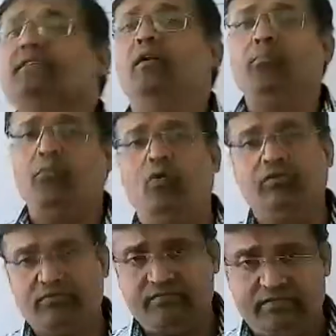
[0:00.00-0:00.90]
it will
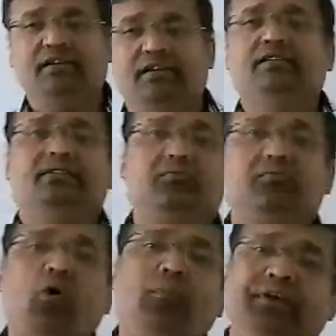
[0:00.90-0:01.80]
depends
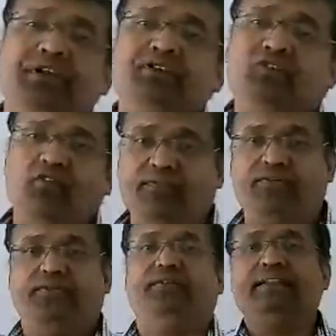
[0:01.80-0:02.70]
upon the
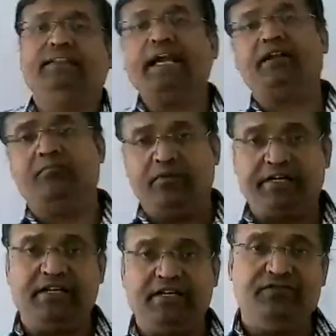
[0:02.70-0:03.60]
properties of
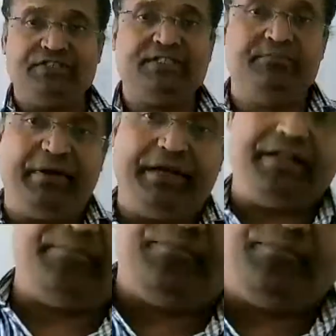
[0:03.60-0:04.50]
that
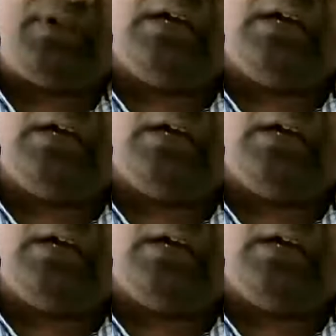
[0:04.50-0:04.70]
material which is